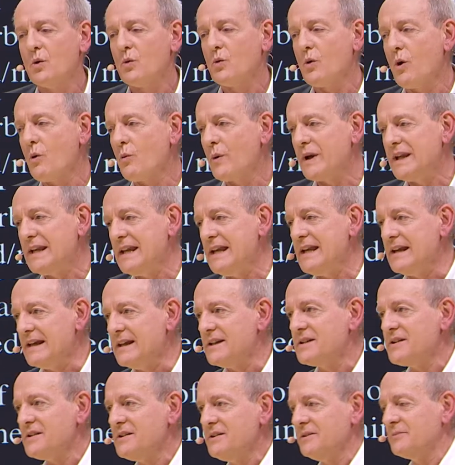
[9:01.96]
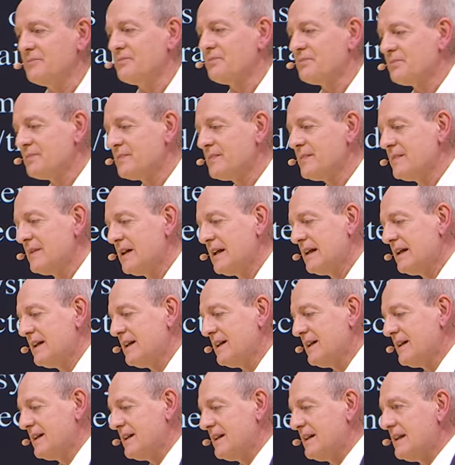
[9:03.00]
What we need
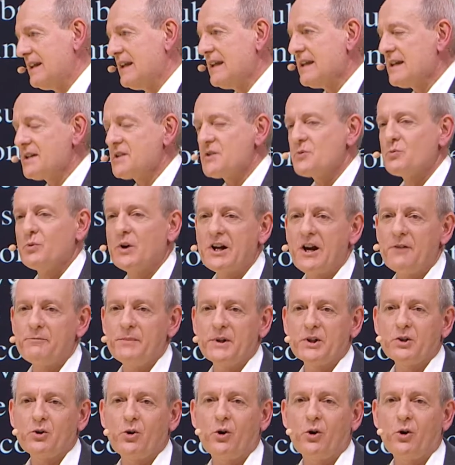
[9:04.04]
is what I've been